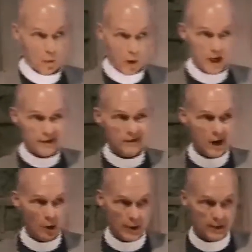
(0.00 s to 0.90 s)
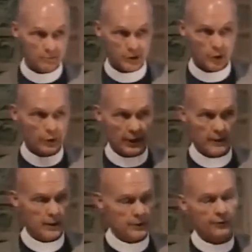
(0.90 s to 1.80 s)
One owed him
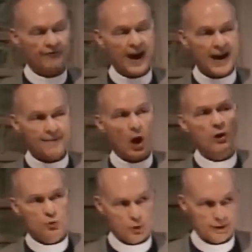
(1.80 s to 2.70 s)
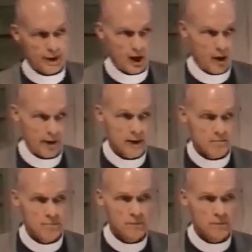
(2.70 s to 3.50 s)
500 denarii,